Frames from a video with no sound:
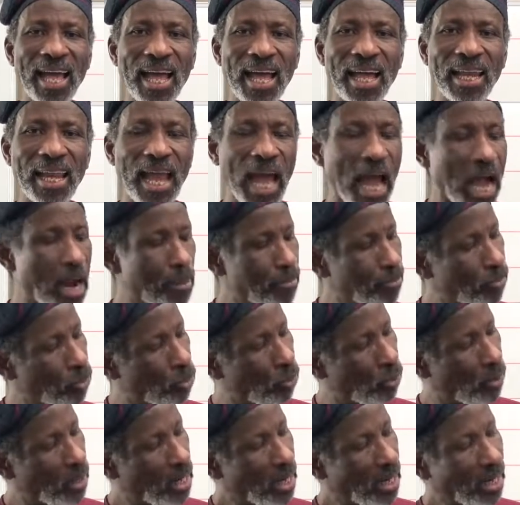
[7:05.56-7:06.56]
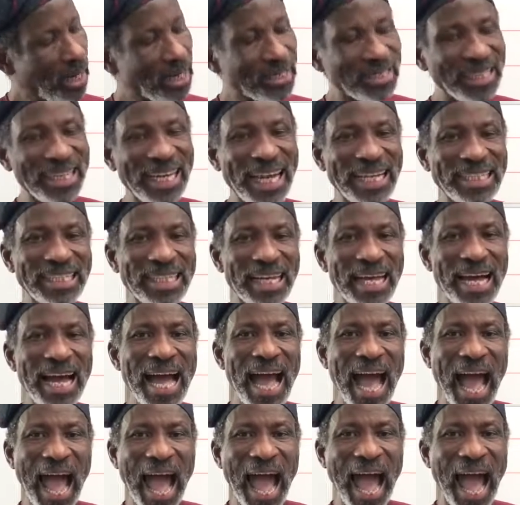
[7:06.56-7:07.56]
Alhamdu. That's letter
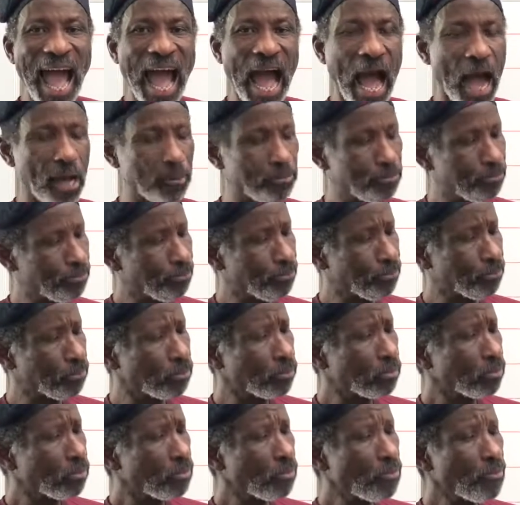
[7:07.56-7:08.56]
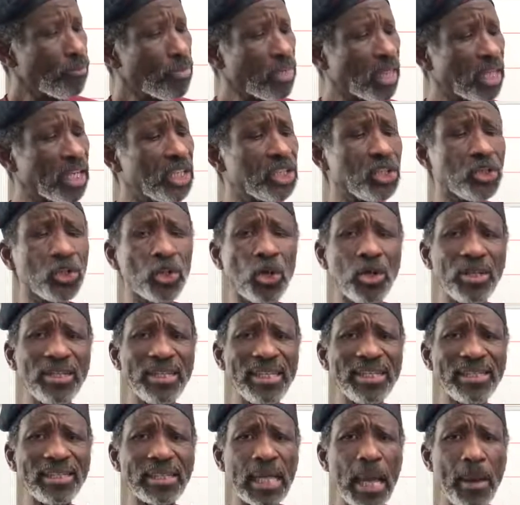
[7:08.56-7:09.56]
Ha. And join
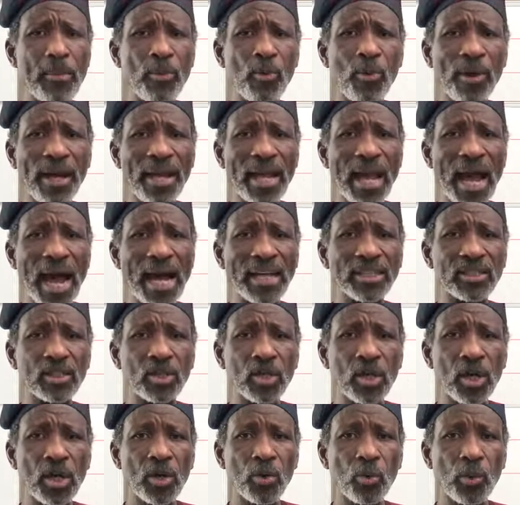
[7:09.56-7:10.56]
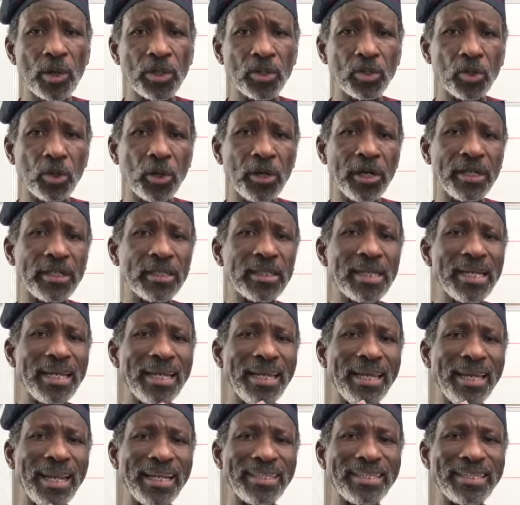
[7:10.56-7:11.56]
the same way as we join
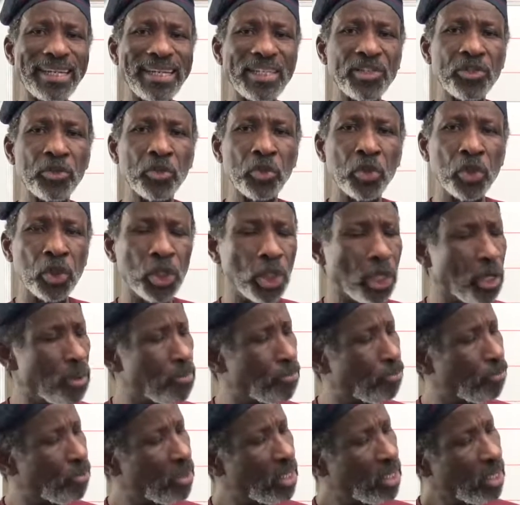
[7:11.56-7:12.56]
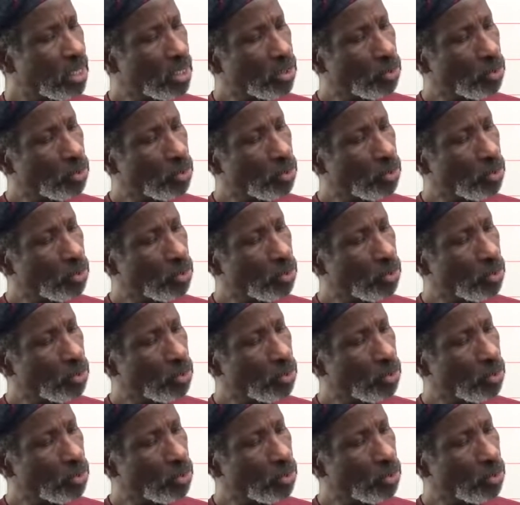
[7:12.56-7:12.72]
letter Jim.